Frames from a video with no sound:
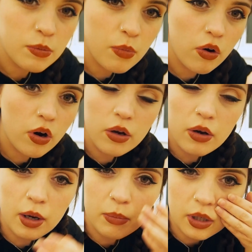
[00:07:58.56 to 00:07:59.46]
Tomorrow
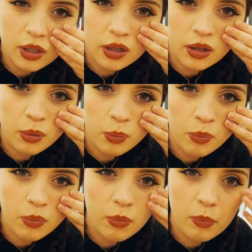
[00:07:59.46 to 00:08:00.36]
I'm gonna
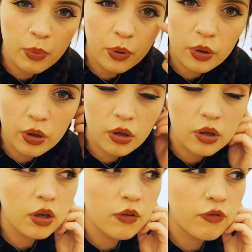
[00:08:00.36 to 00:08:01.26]
put
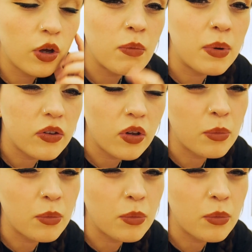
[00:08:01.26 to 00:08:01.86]
a other bits on.